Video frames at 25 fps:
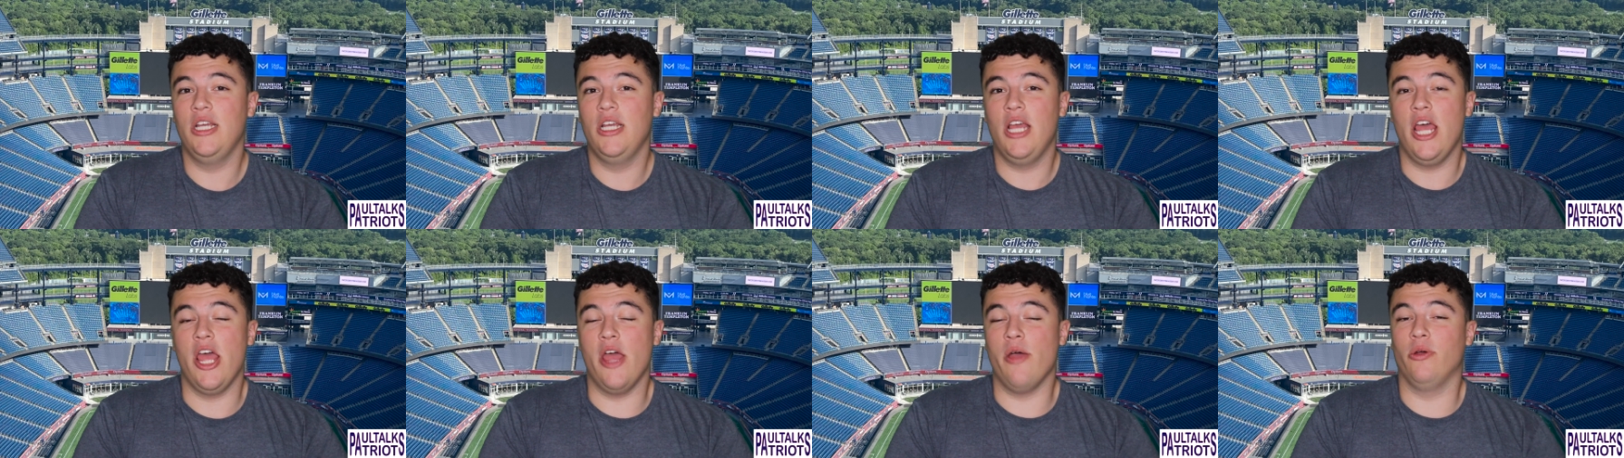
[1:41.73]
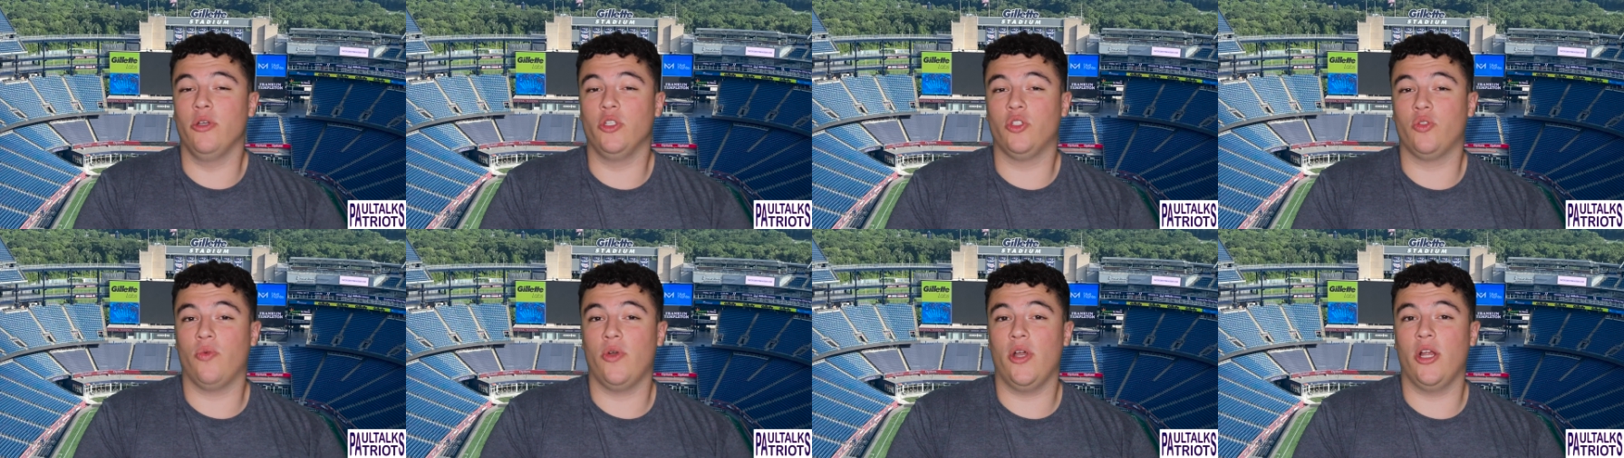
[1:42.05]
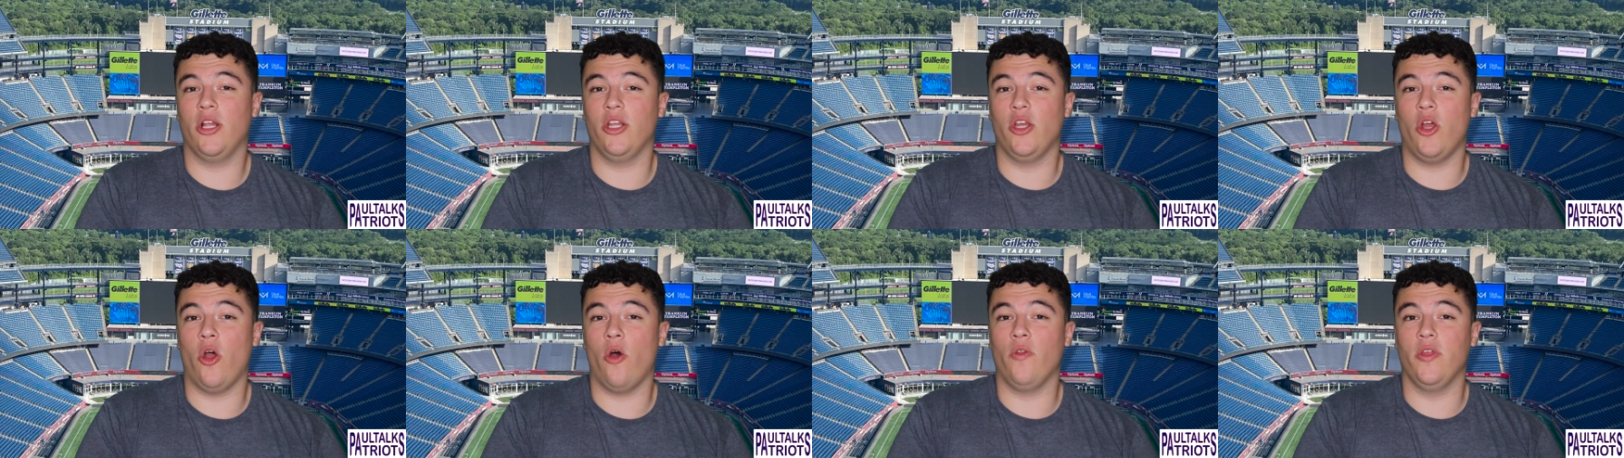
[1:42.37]
it was
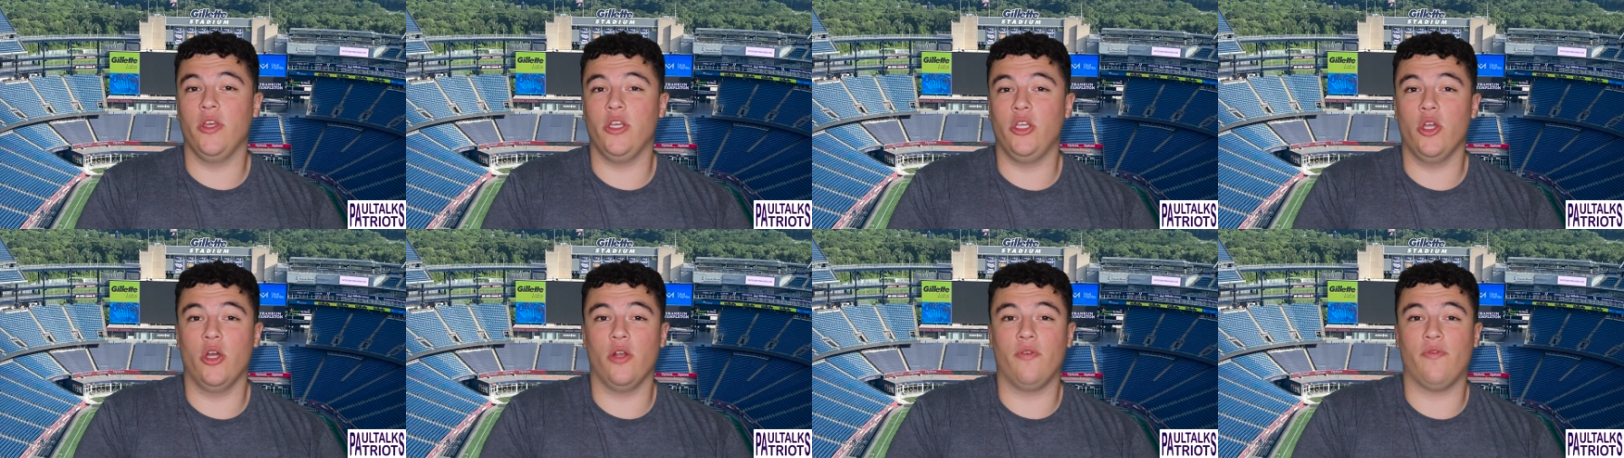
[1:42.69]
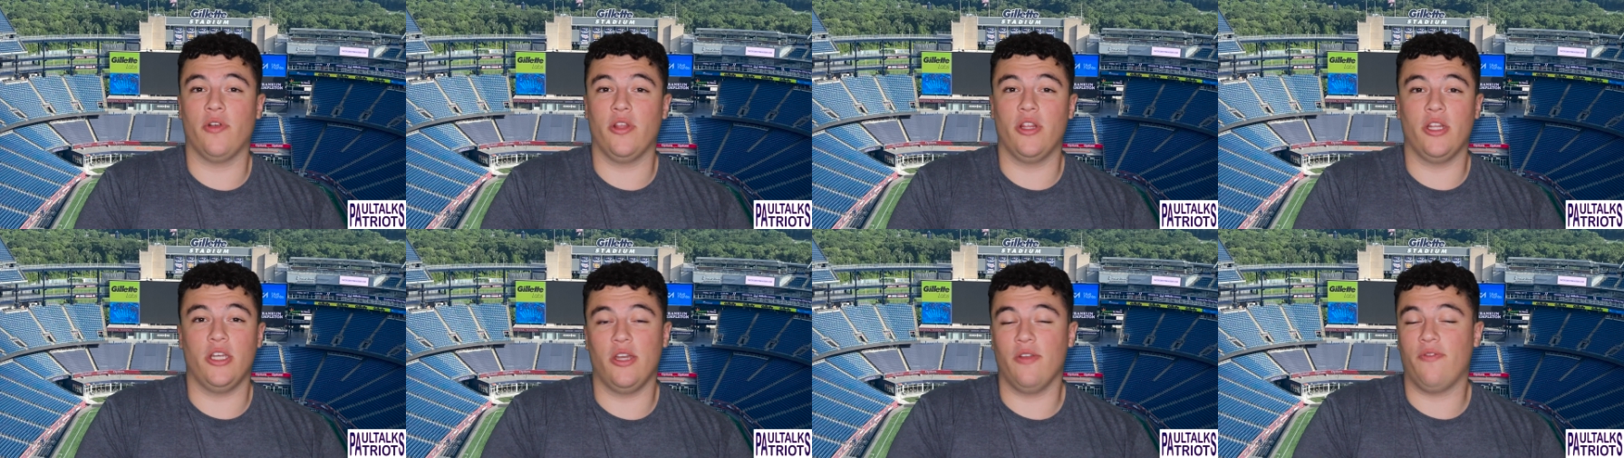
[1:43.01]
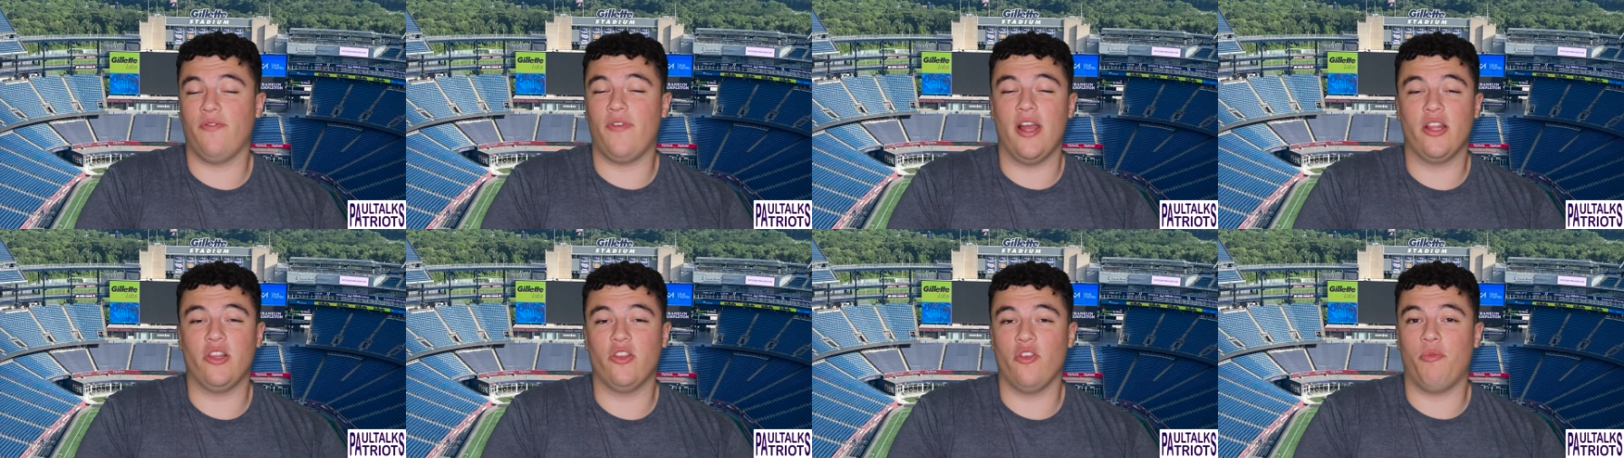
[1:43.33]
really only good for the
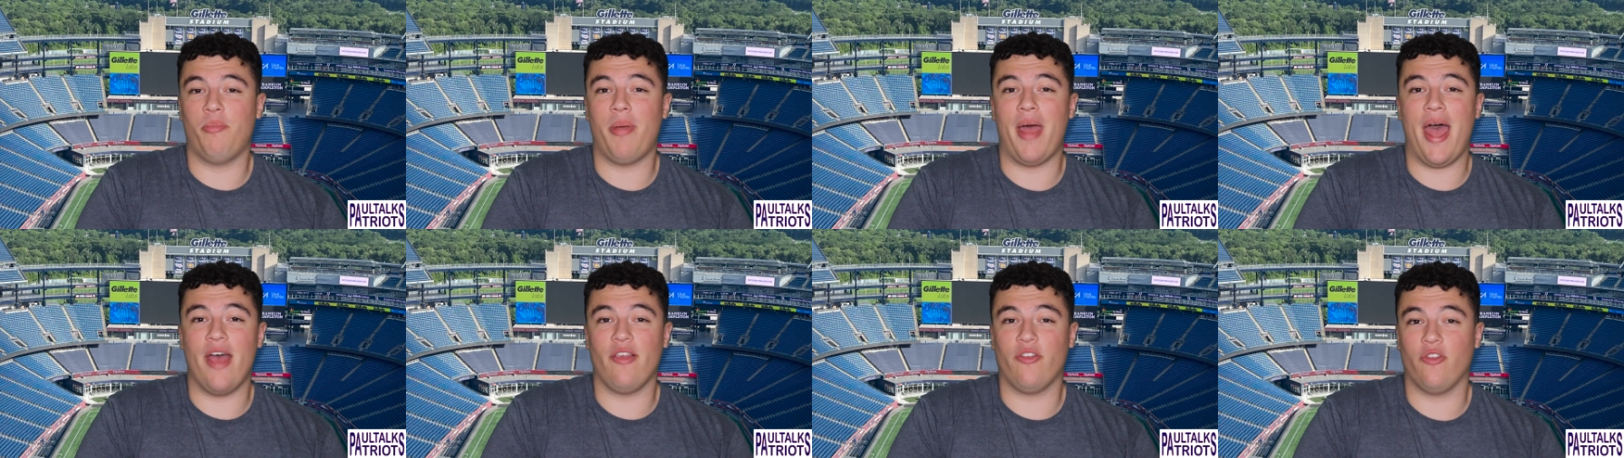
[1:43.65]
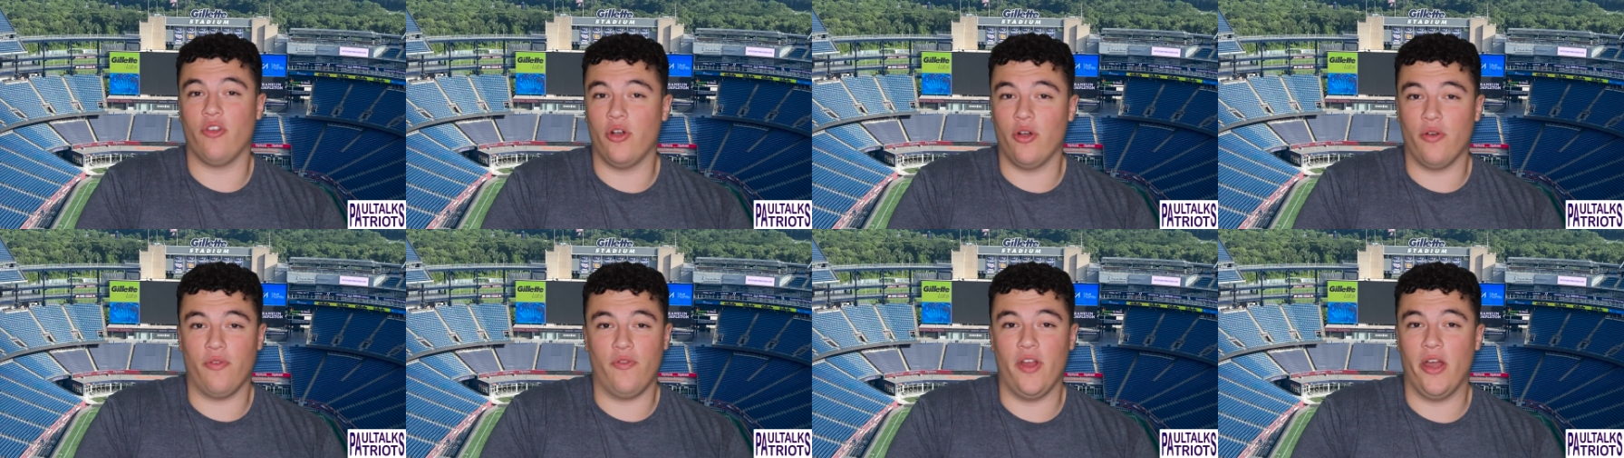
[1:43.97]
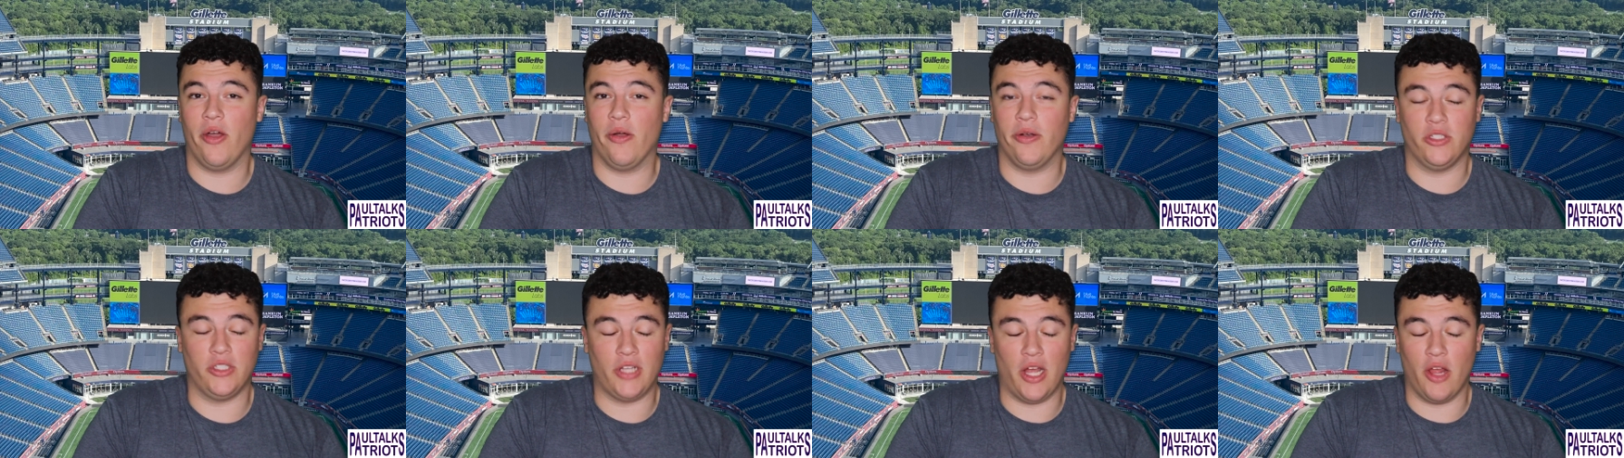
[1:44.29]
defensive pass
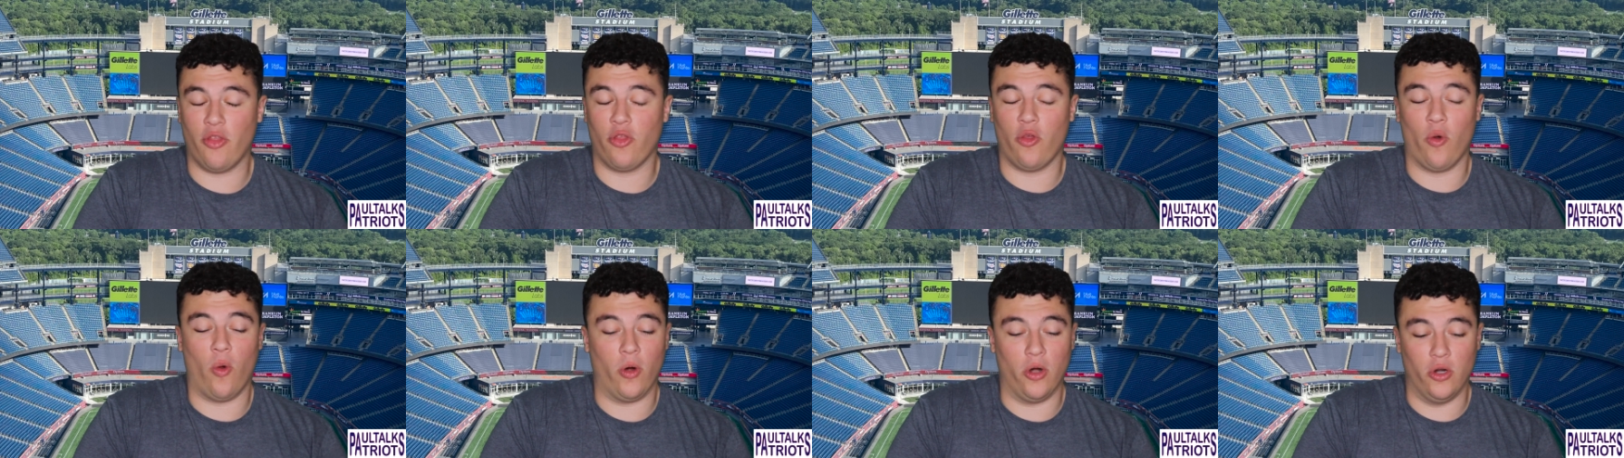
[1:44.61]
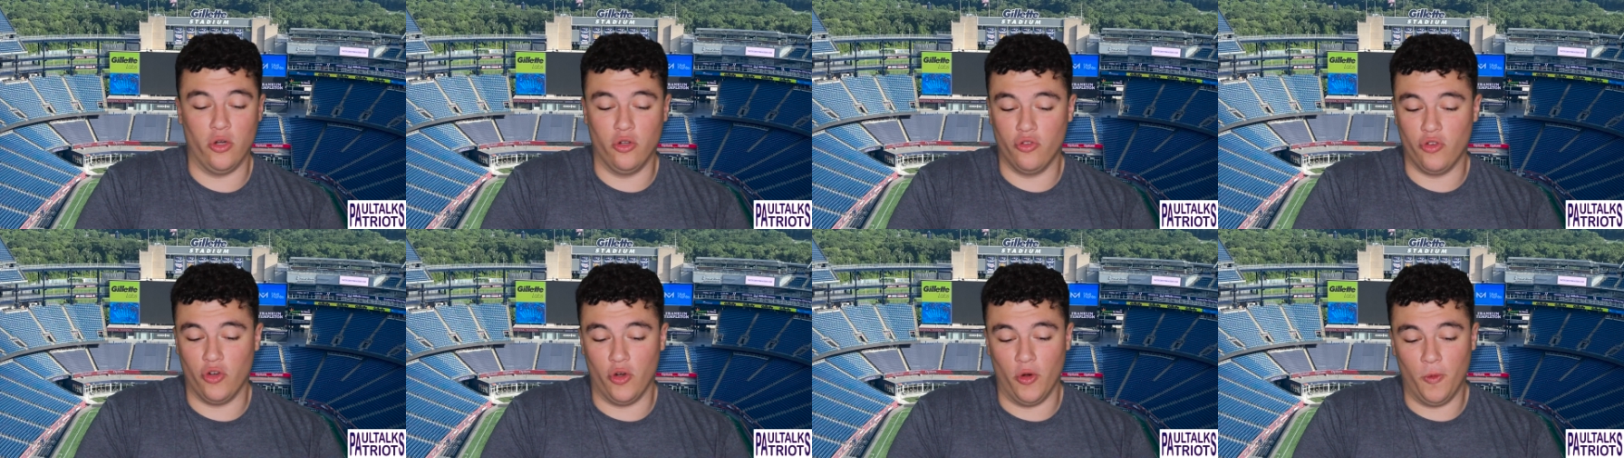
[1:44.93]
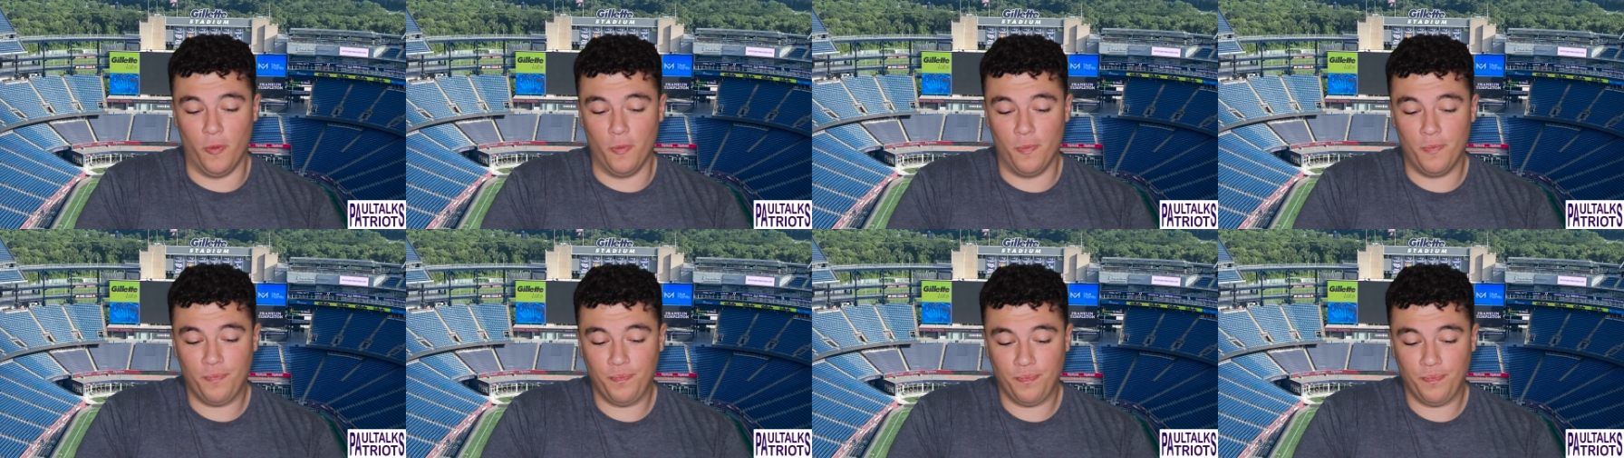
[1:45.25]
interference that Thornton drew.